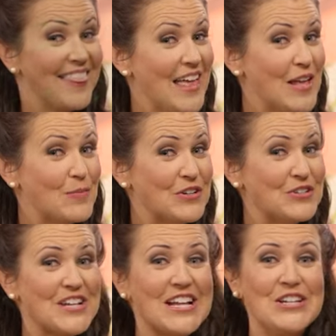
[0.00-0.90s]
Then when you're
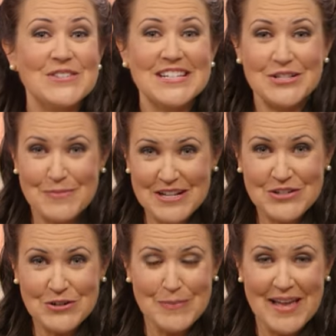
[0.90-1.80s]
done using
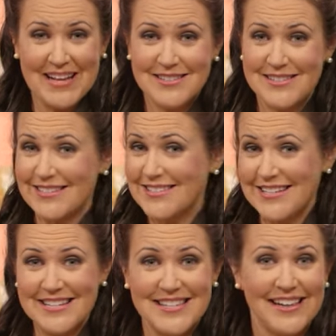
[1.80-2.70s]
dimensional paints, it's an
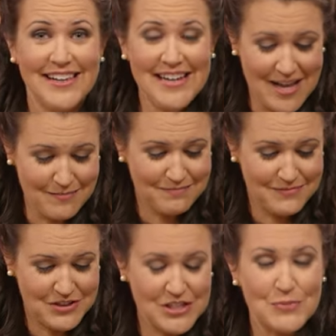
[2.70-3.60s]
easy cleanup.
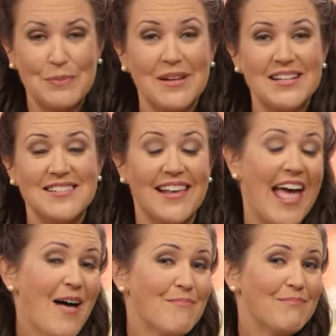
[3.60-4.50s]
Just replace the
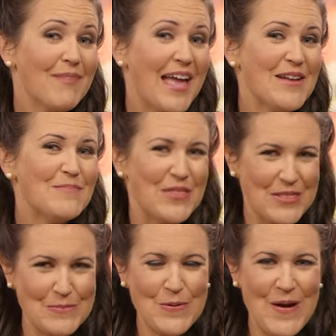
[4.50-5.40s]
cap and put
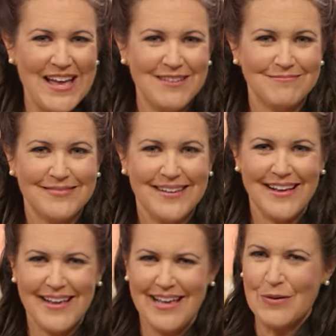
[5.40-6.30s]
them away.
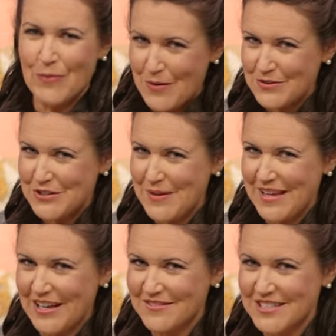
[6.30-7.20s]
And while we're
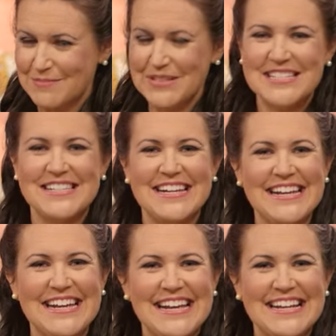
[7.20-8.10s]
speaking of
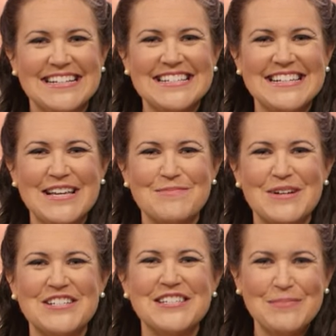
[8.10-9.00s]
simplicity, it doesn't get
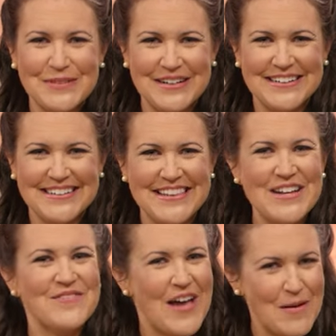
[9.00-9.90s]
much simpler
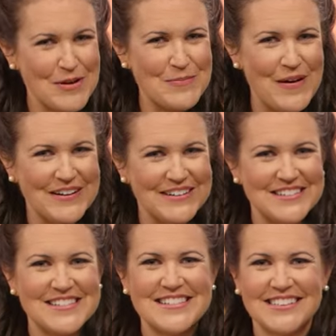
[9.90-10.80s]
than fabric
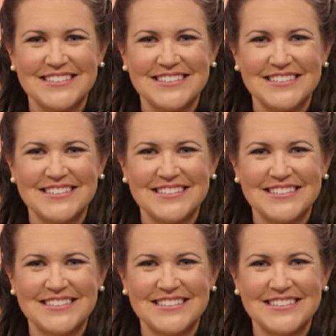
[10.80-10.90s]
markers.